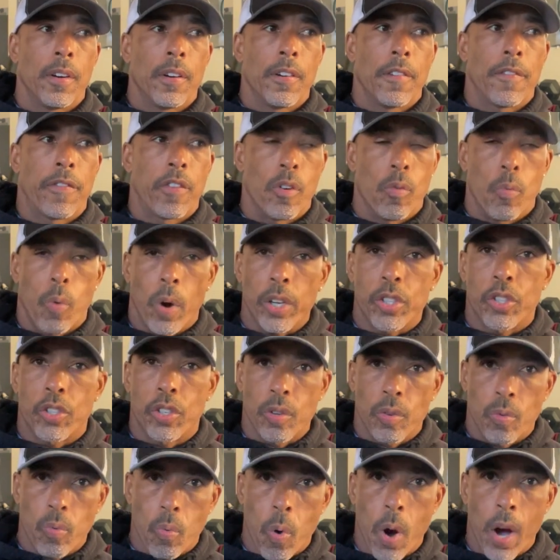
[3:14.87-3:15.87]
for what
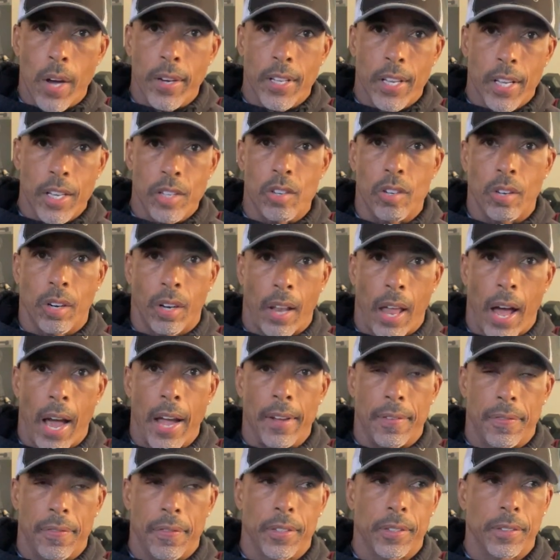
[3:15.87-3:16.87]
you want in your
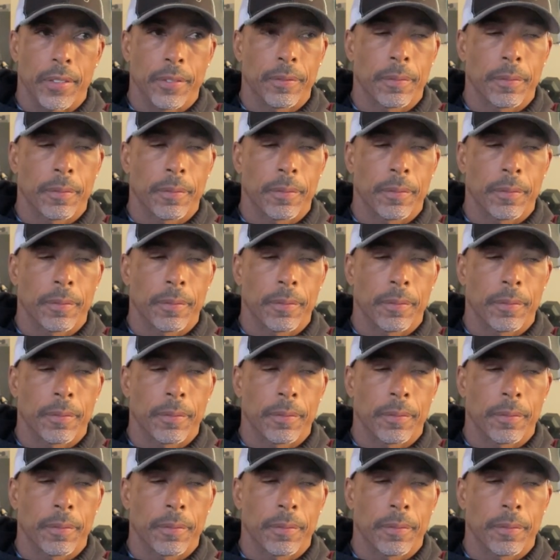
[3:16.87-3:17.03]
life,